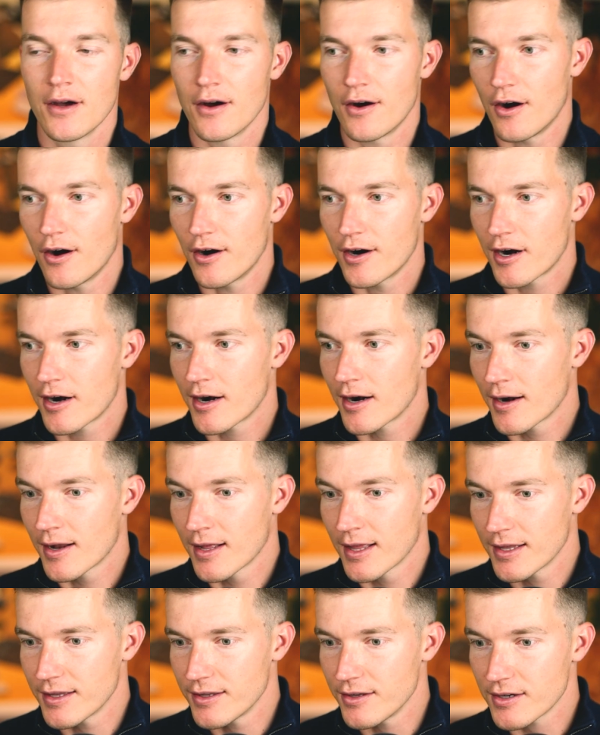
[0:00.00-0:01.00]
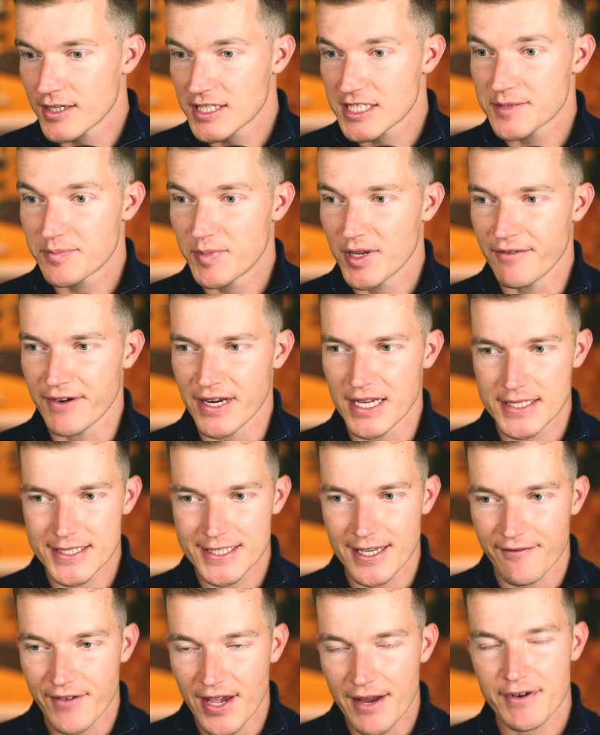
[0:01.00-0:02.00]
or you experience
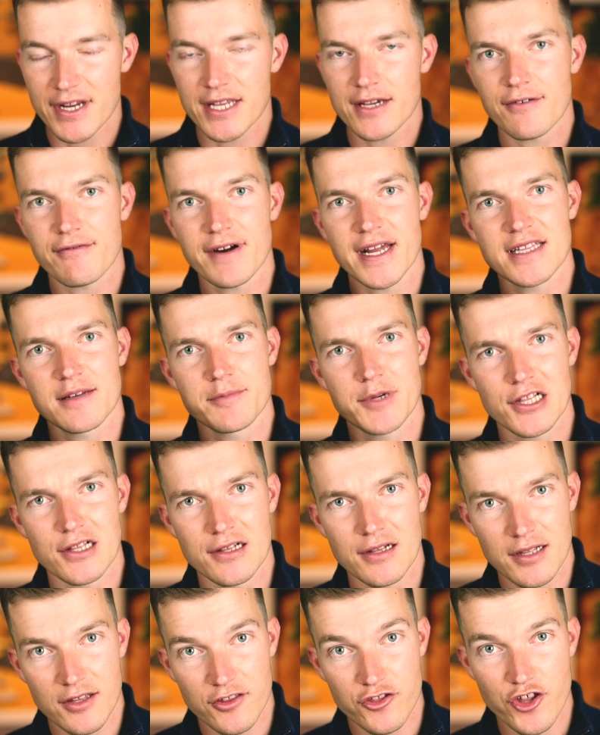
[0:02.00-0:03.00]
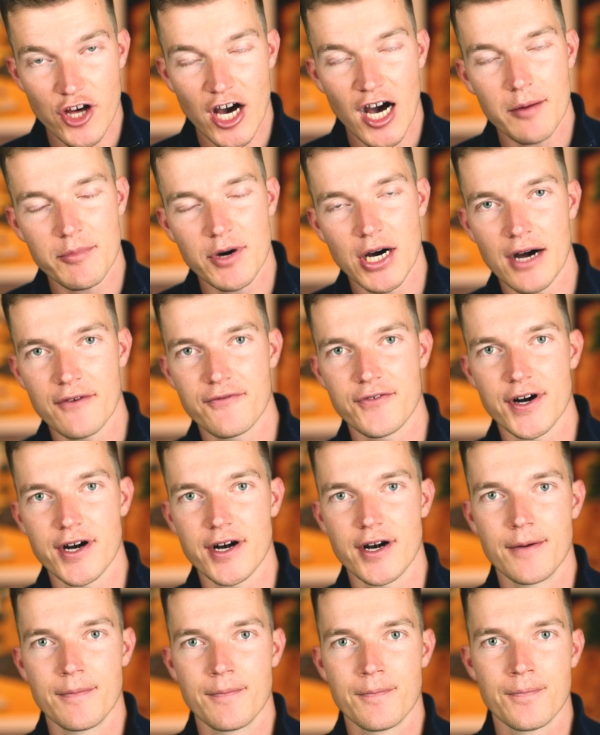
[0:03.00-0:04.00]
a very incredible job
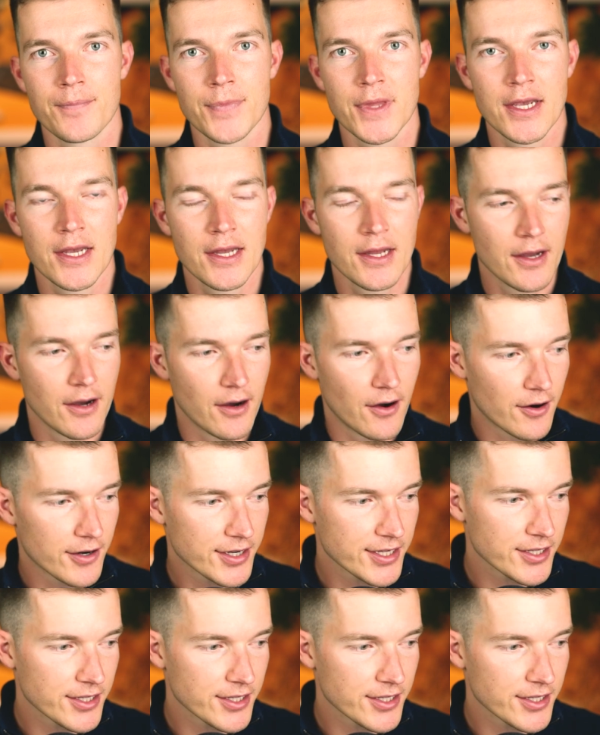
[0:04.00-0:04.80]
offer, or